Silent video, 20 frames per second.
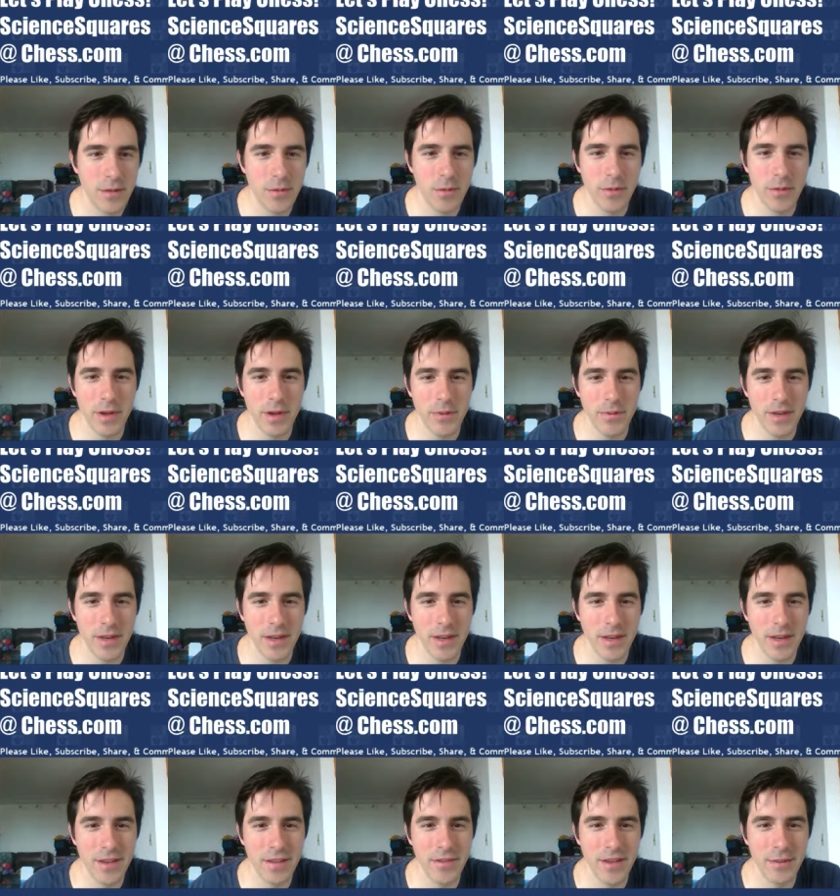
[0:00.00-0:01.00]
Well, wait a minute.
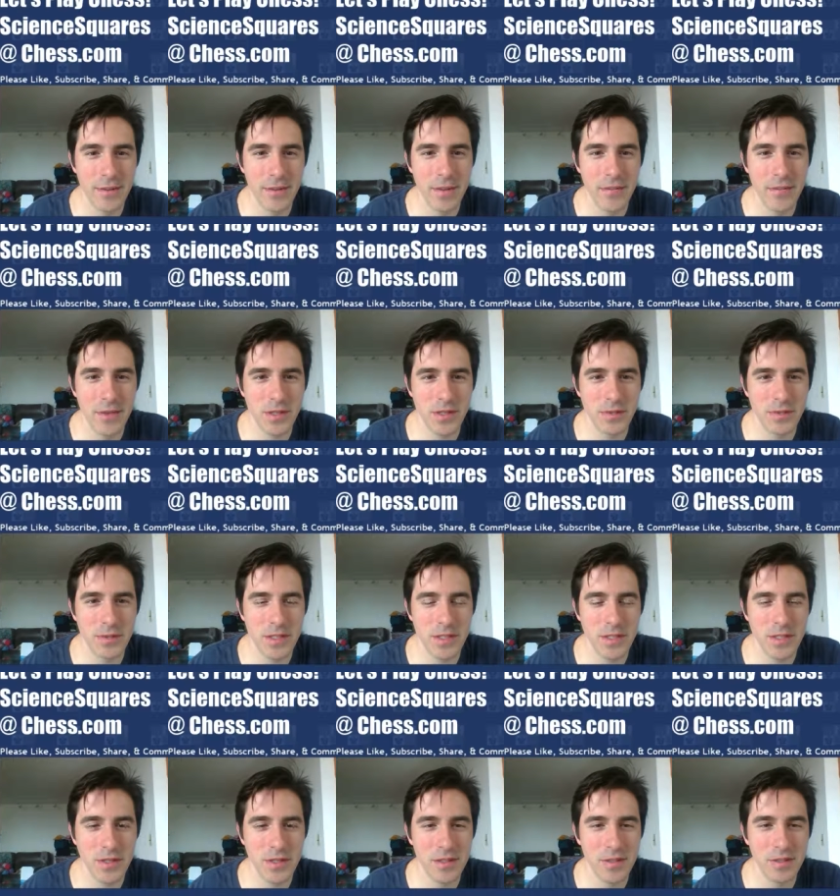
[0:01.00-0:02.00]
If I play bishop
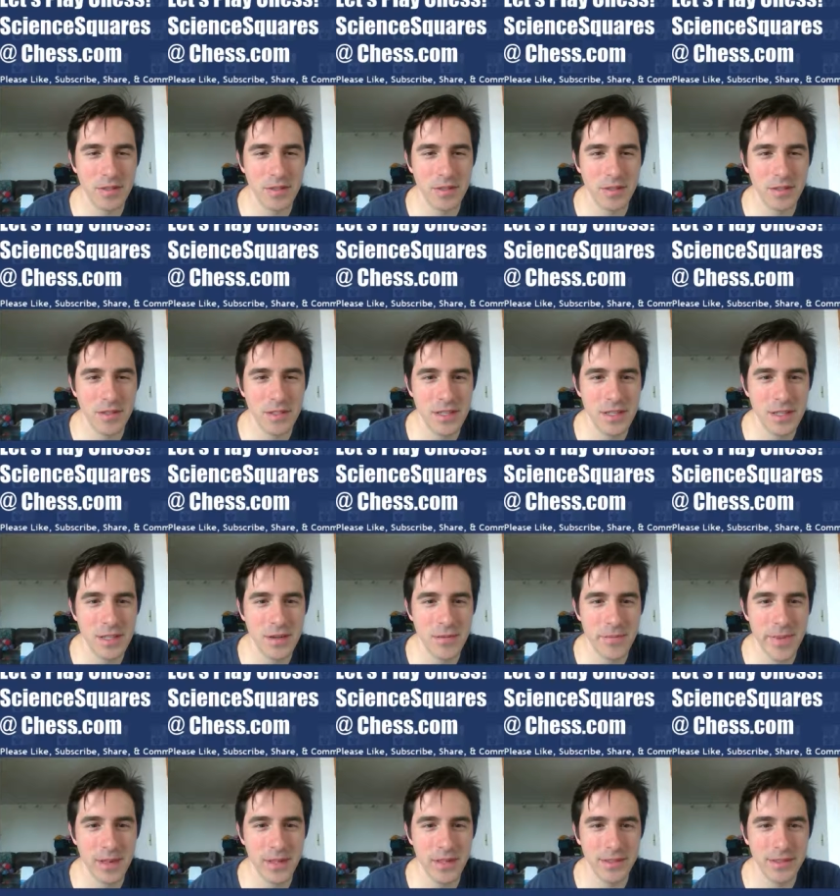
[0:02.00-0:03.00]
c2, isn't he
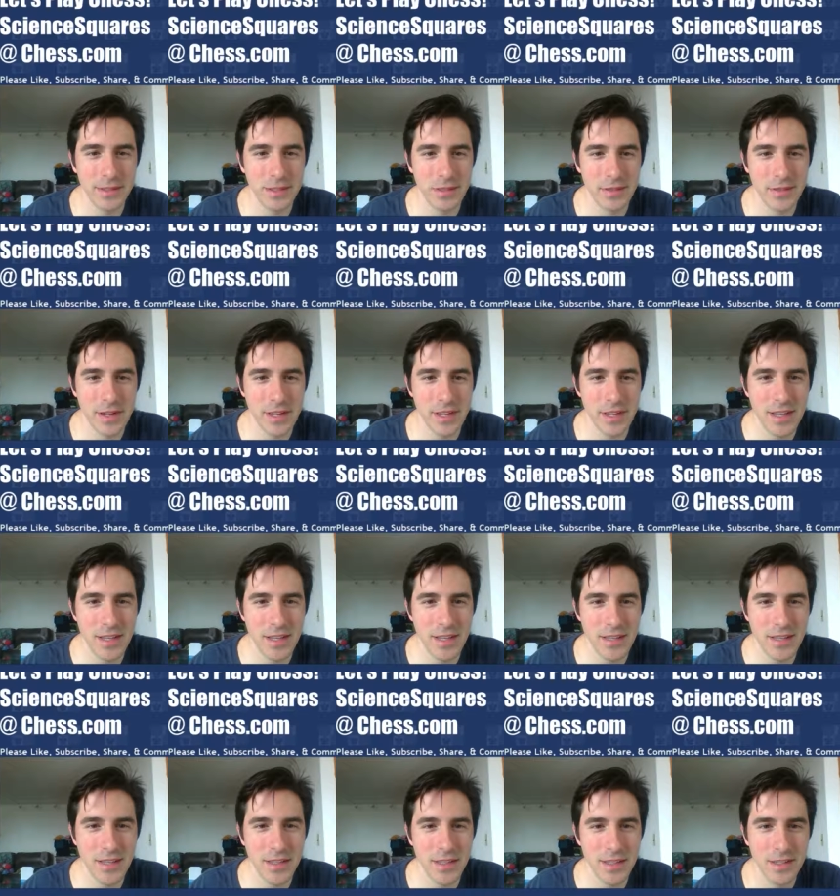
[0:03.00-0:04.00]
compelled to trade then?